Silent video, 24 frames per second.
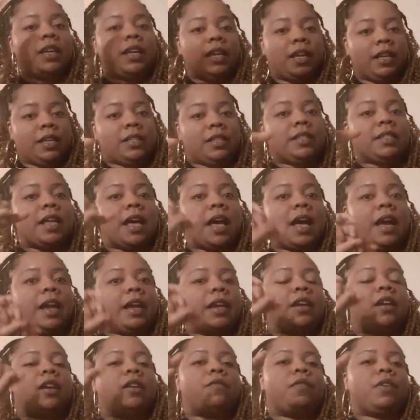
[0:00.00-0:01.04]

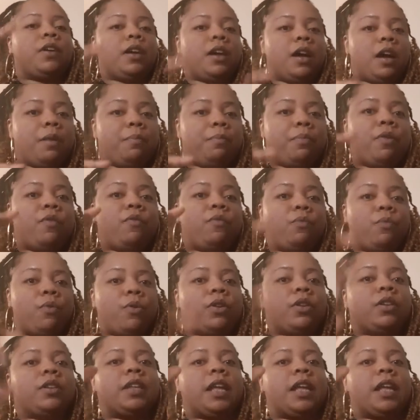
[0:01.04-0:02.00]
inside of a cup of water